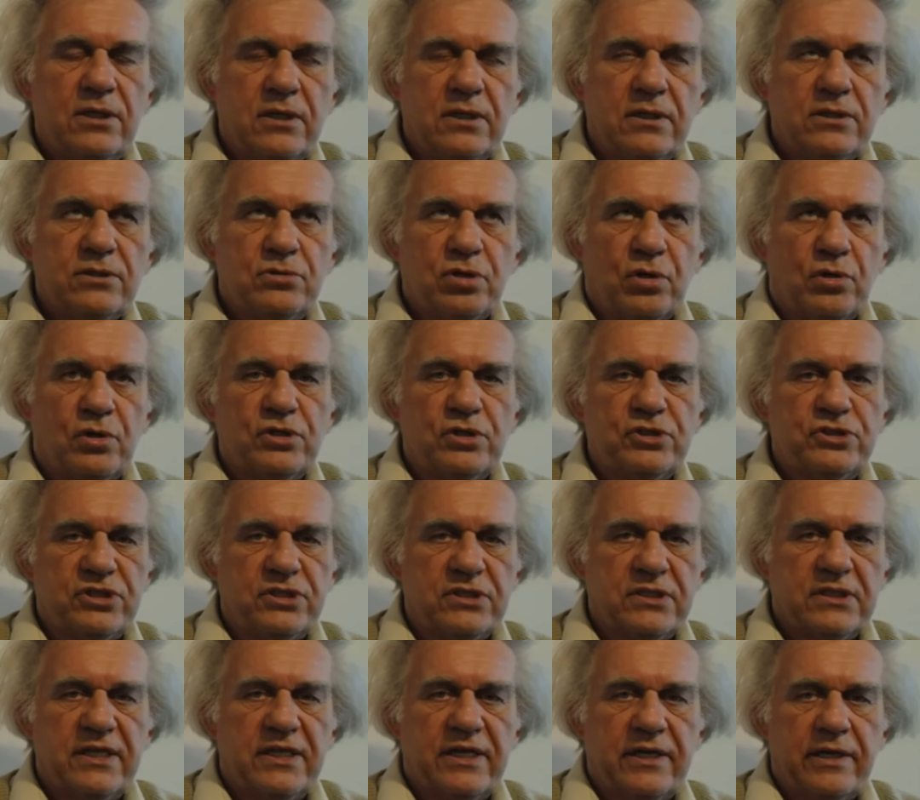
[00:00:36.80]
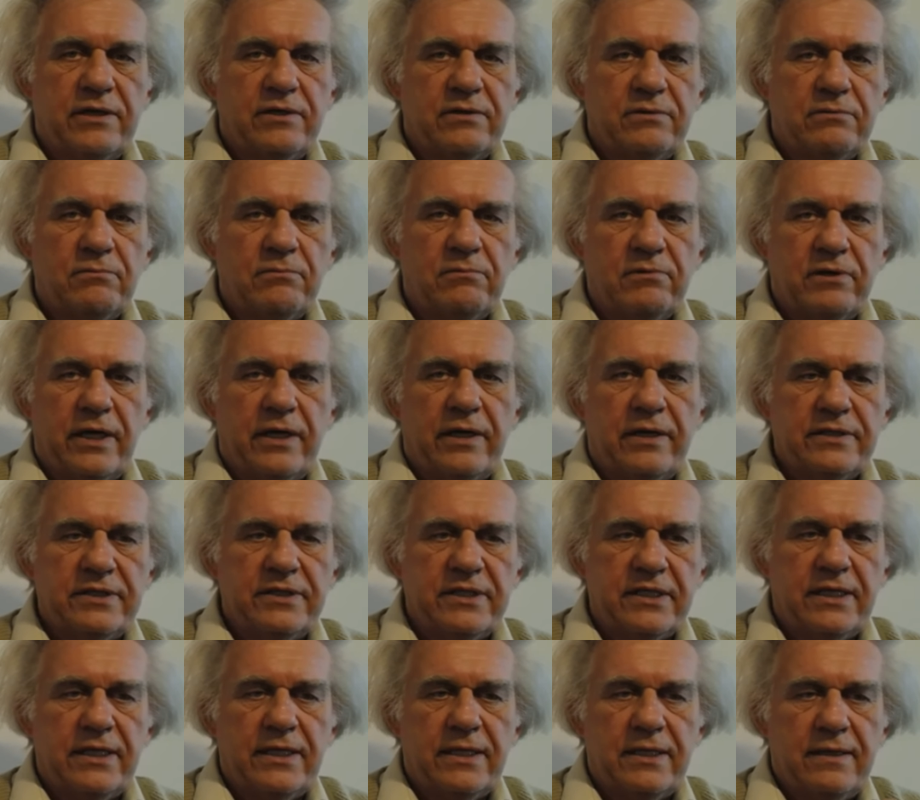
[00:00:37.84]
torsion there where
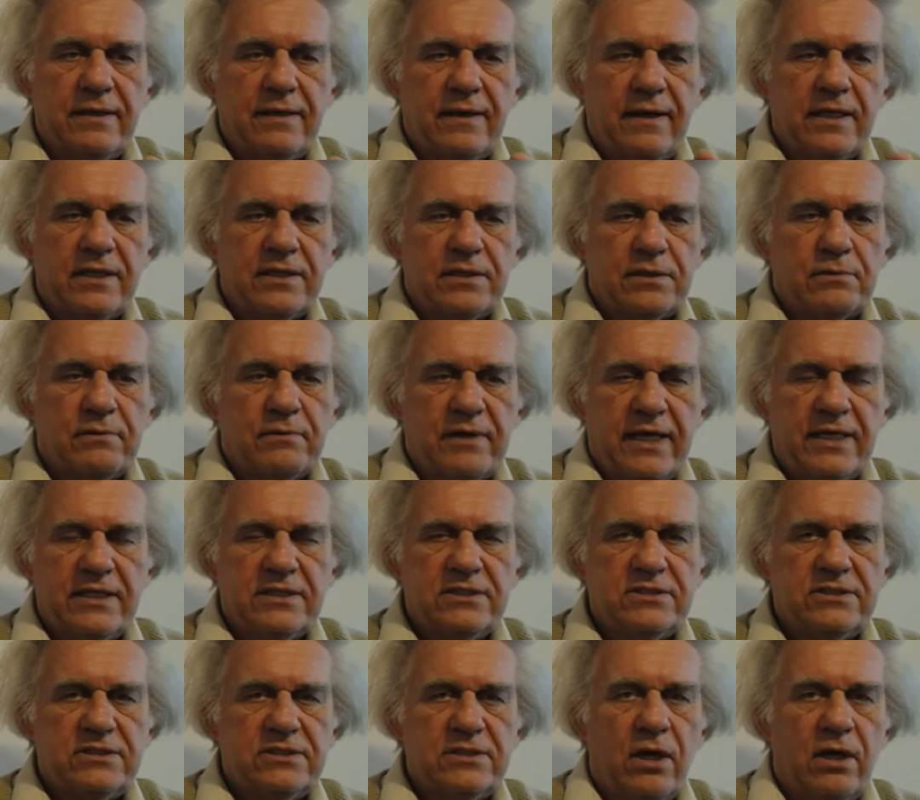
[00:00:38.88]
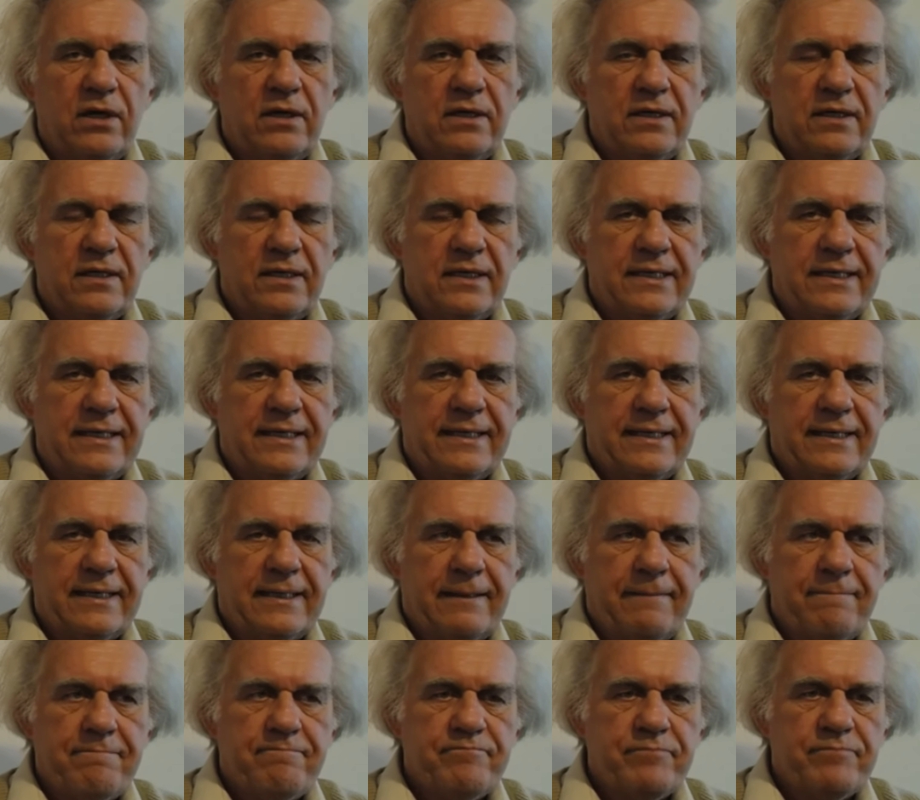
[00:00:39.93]
the threads
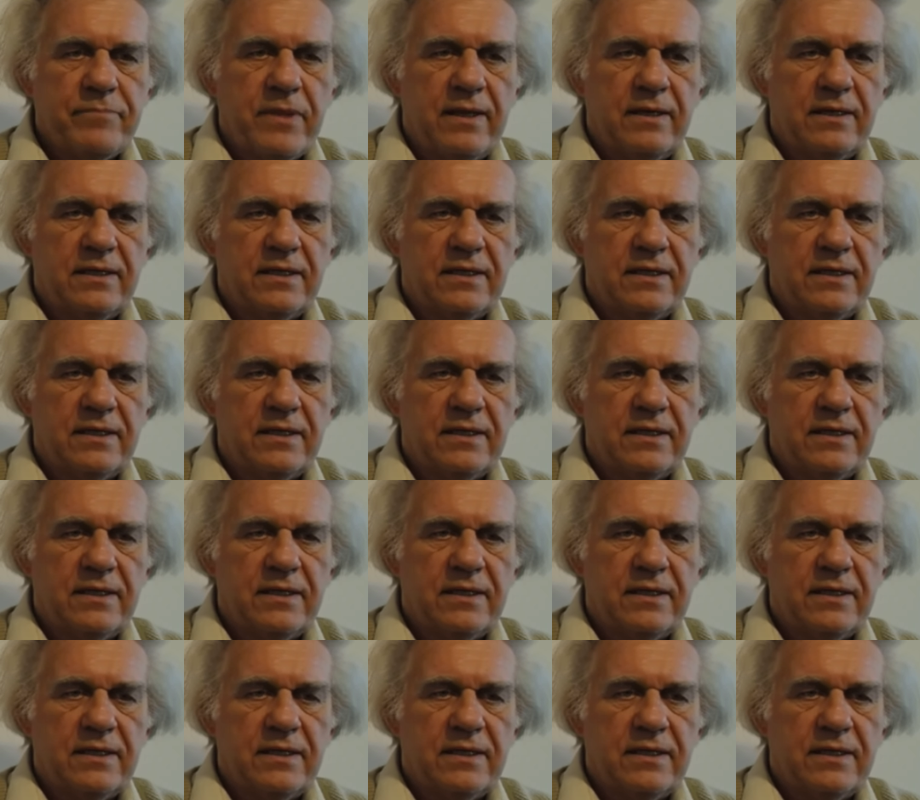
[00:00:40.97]
um,